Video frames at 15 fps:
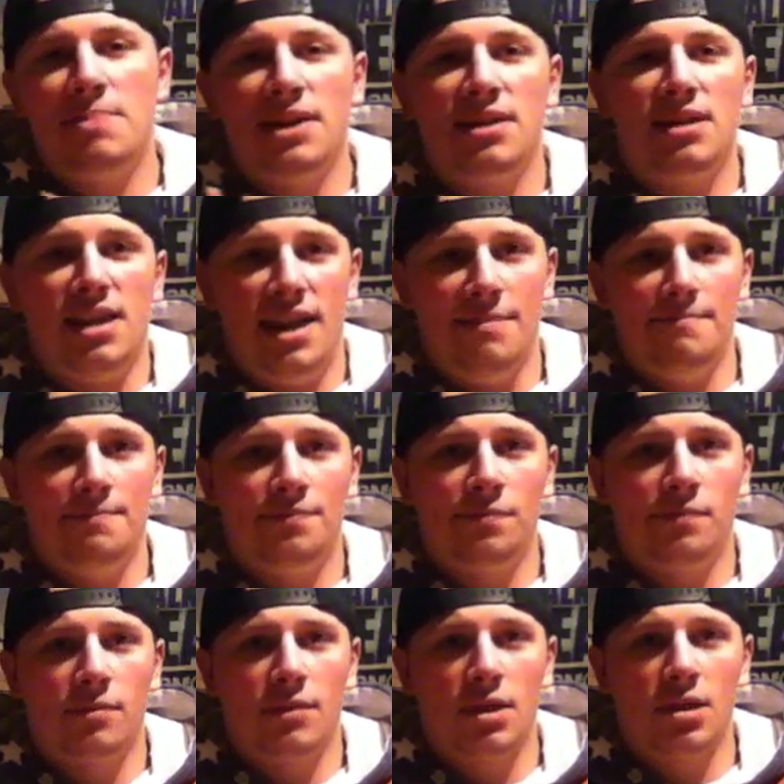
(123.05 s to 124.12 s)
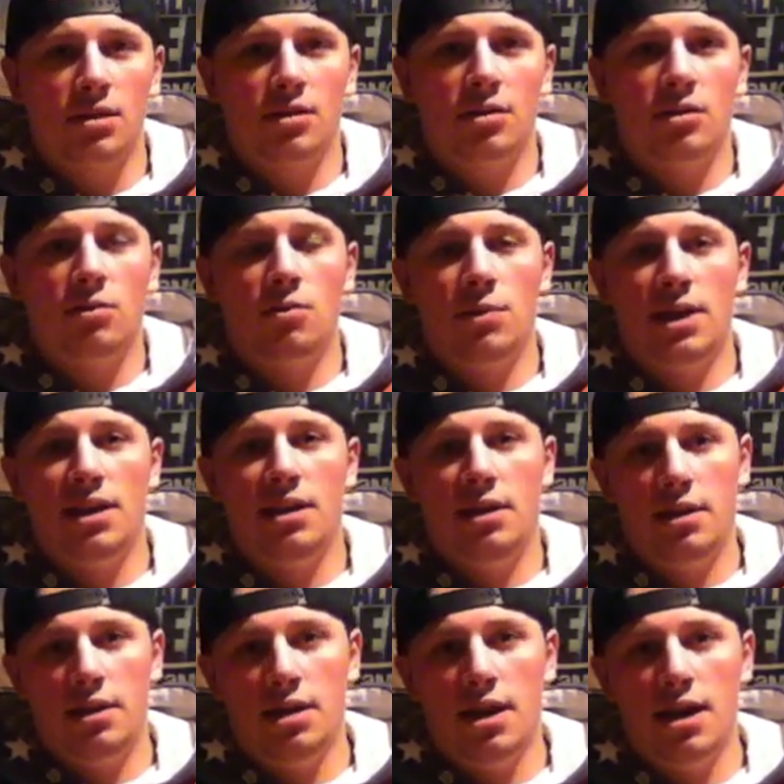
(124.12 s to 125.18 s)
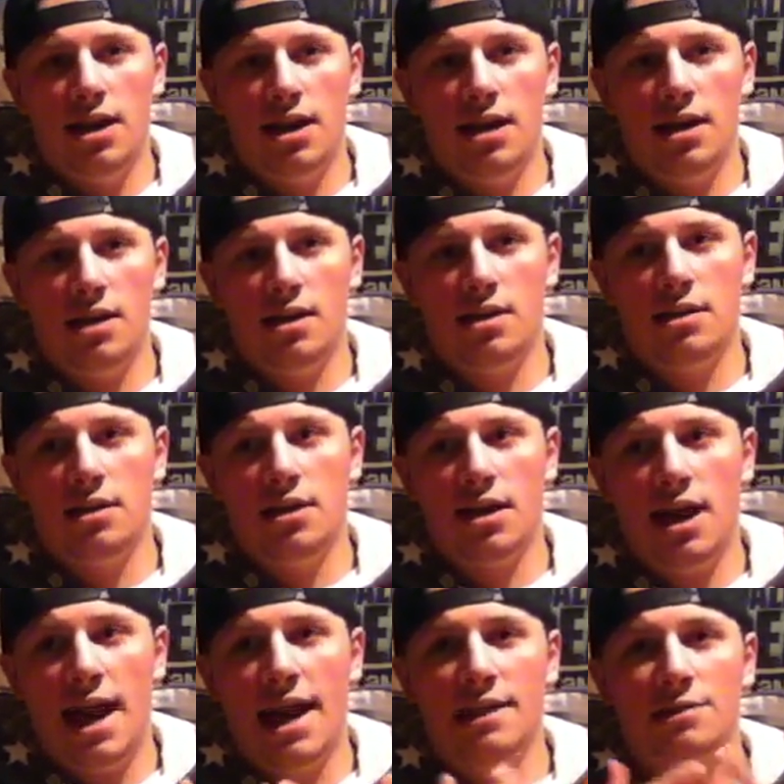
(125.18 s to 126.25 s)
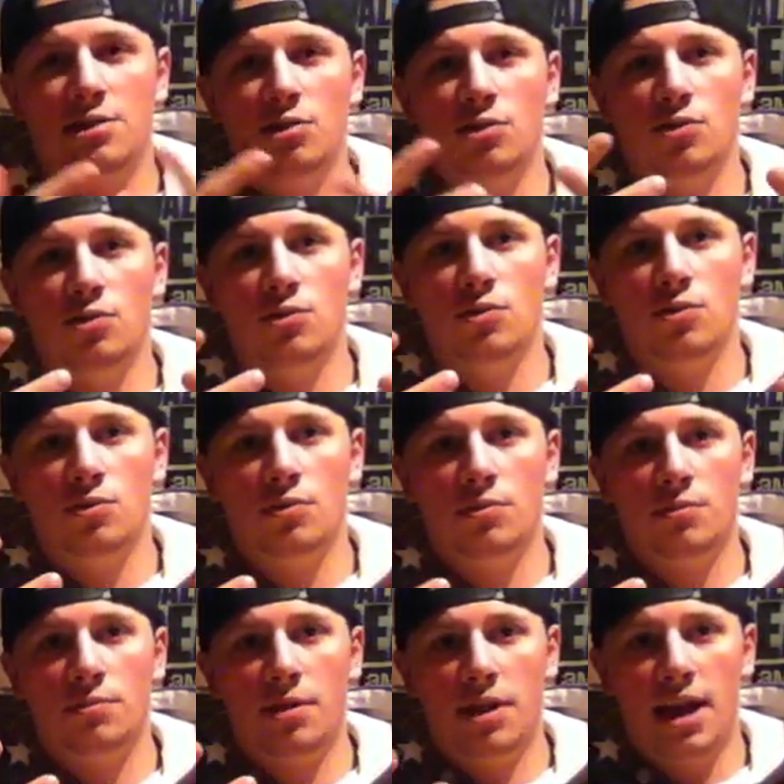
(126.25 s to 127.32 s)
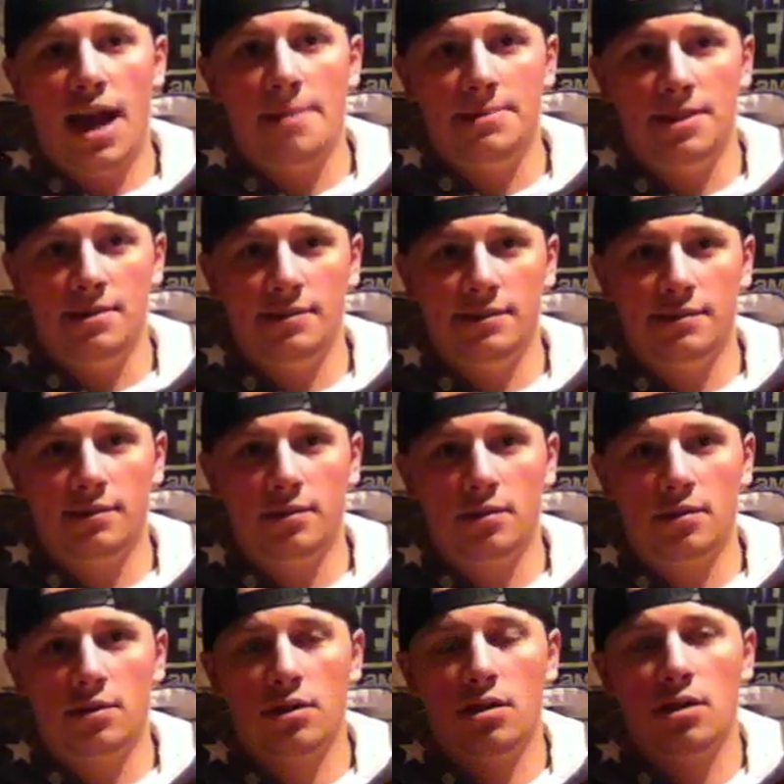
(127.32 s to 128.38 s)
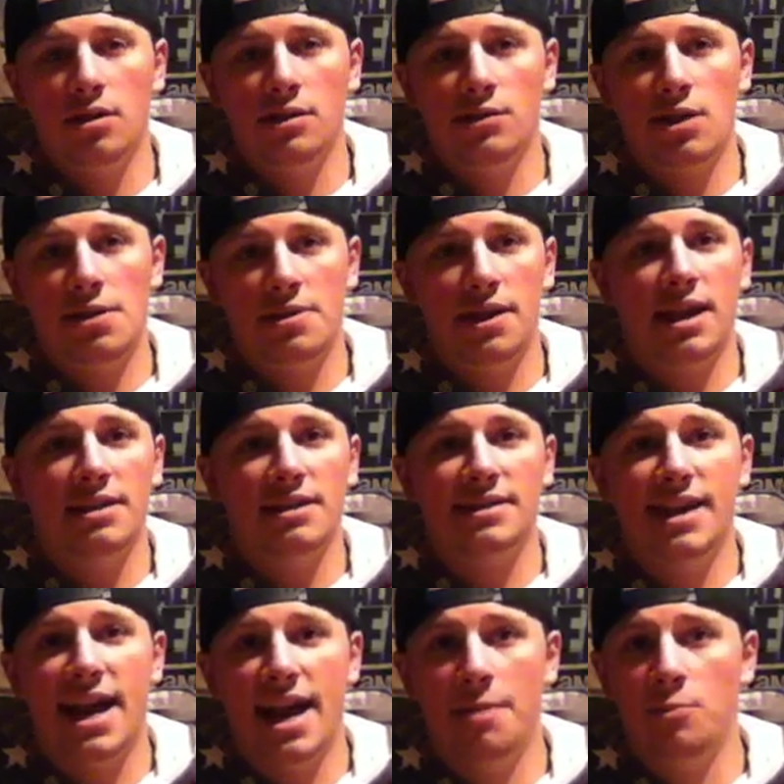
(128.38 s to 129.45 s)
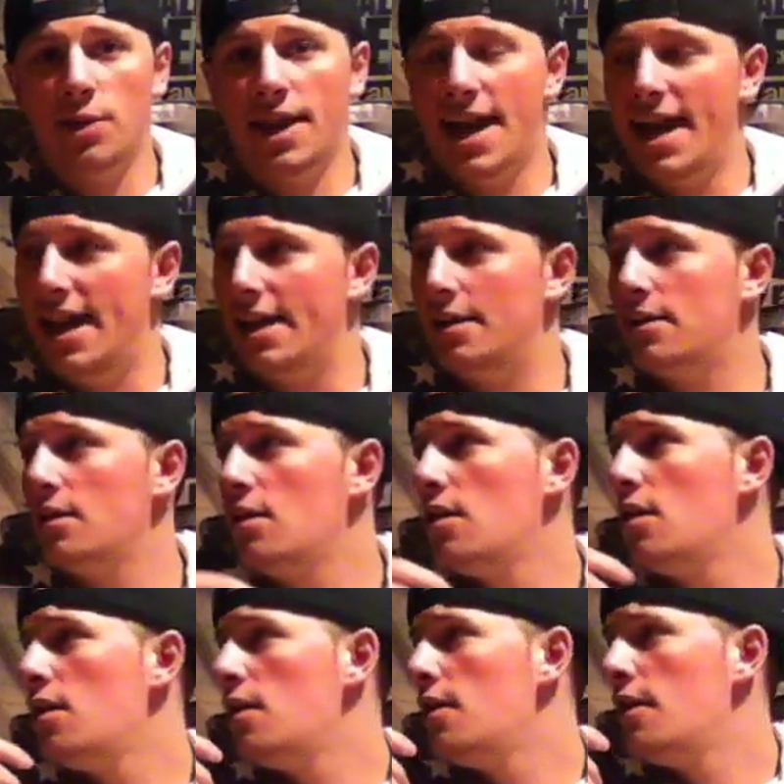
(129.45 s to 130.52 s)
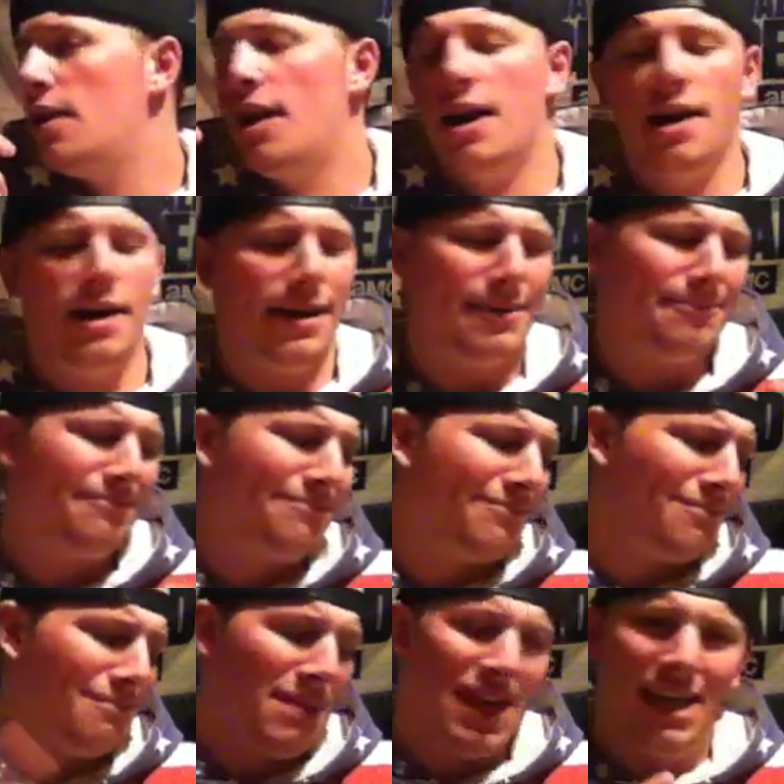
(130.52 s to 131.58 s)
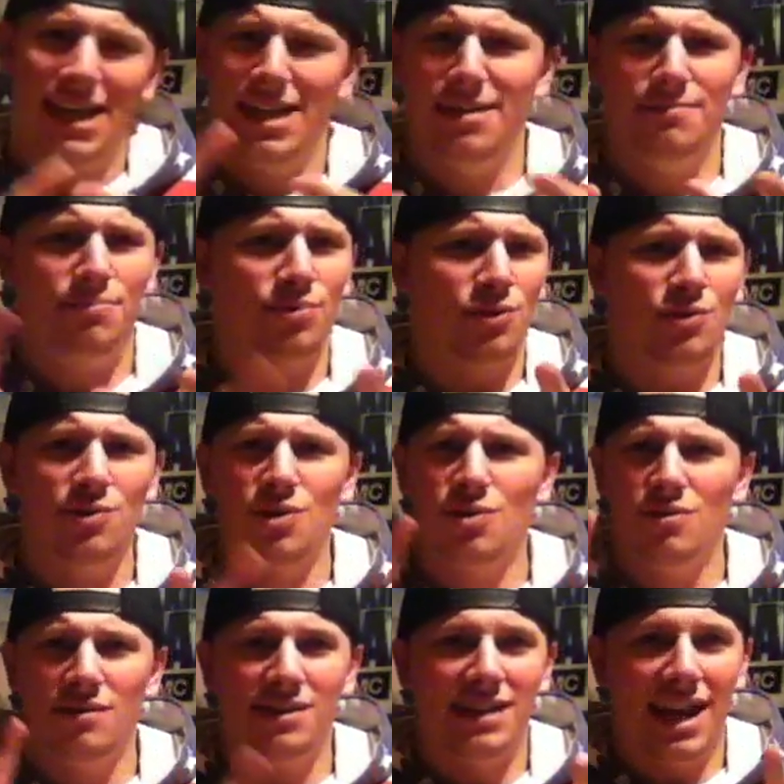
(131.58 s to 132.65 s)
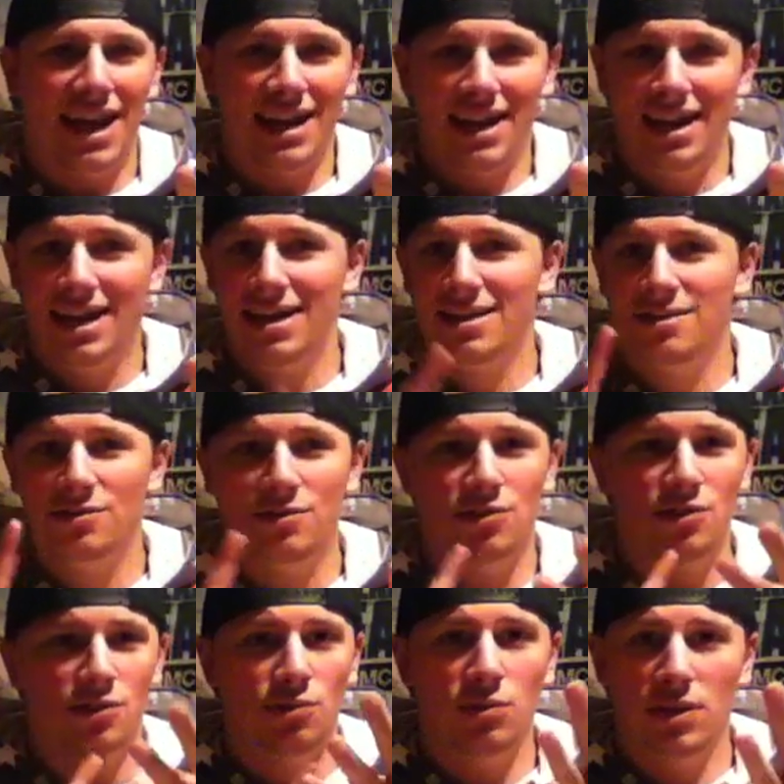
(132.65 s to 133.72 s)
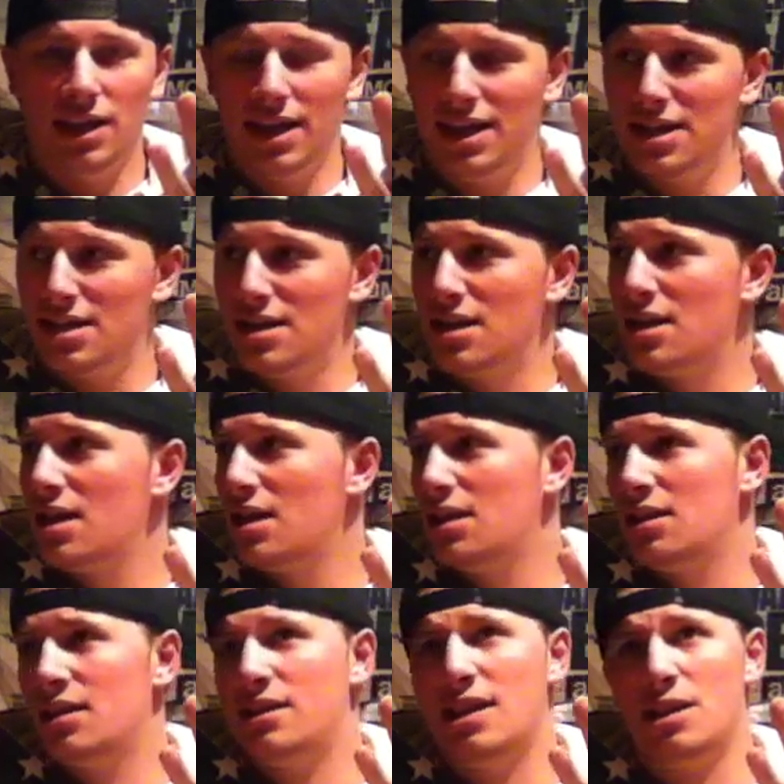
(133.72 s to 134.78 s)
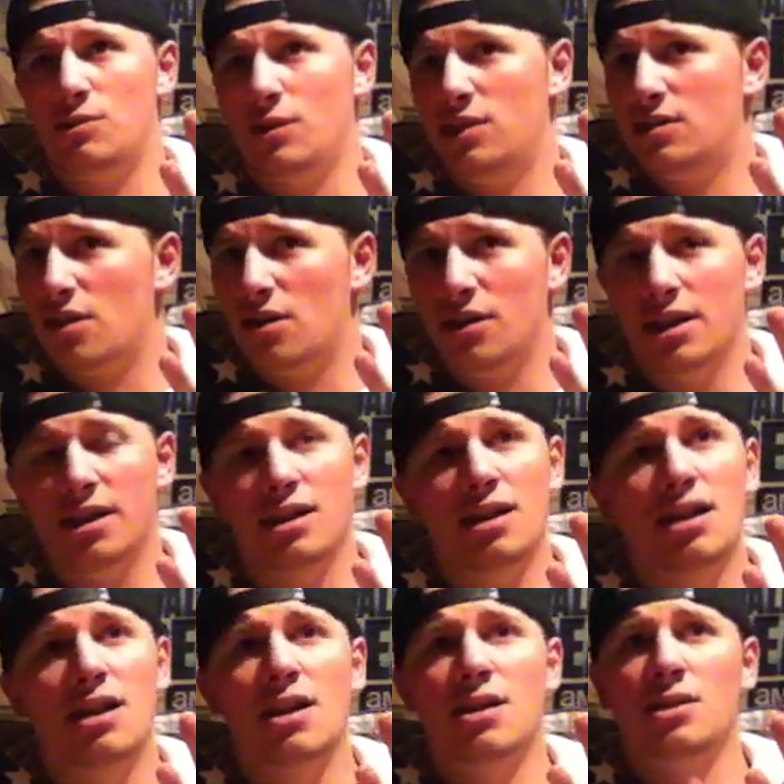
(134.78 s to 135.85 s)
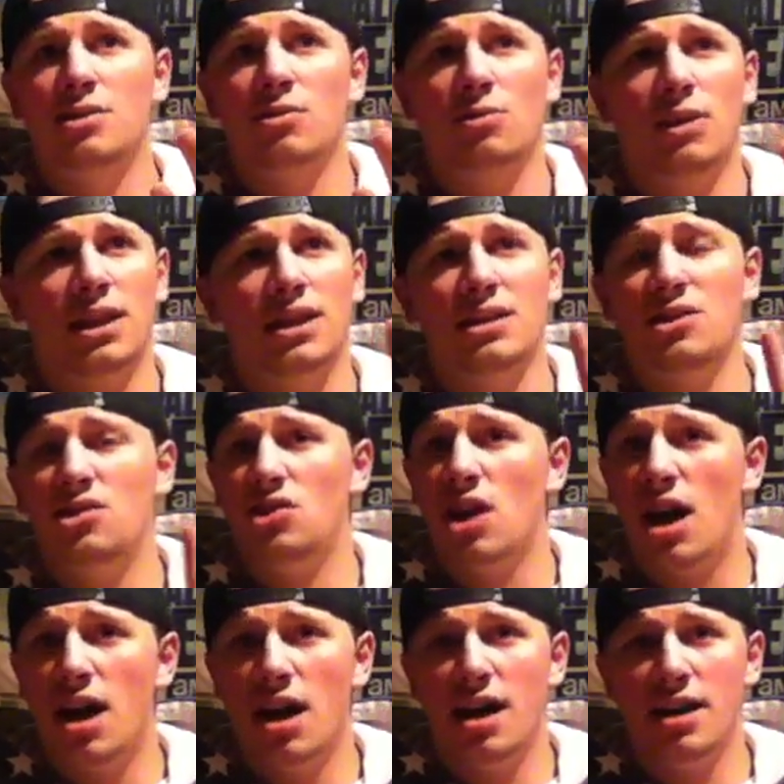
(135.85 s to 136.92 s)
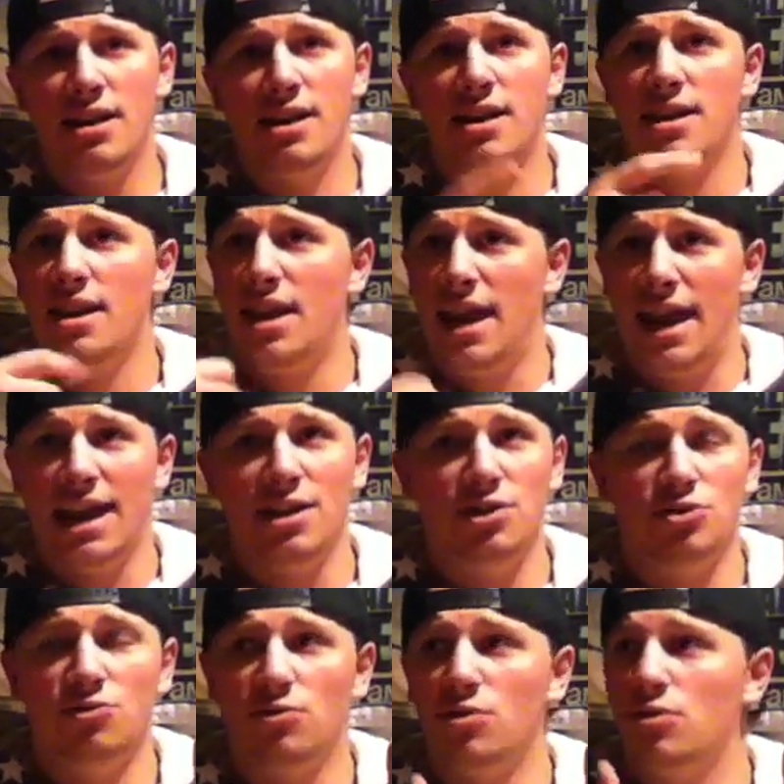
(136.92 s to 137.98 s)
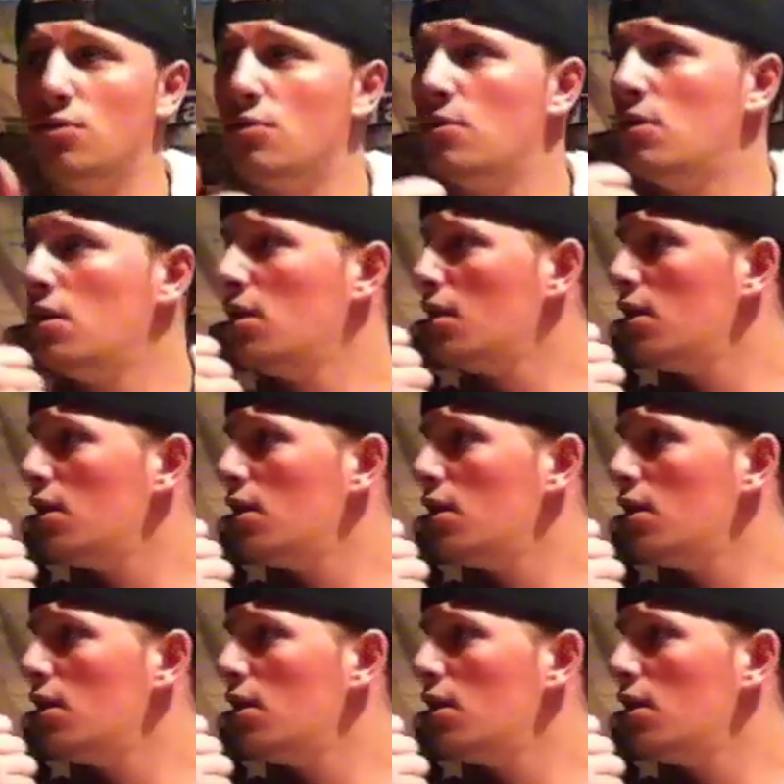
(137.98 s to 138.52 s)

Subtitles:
we picked the name, we had to pick captains, because I think at the time we had me, Bruno, Danny, Julian. This is as we started. Julian, John, Andrew,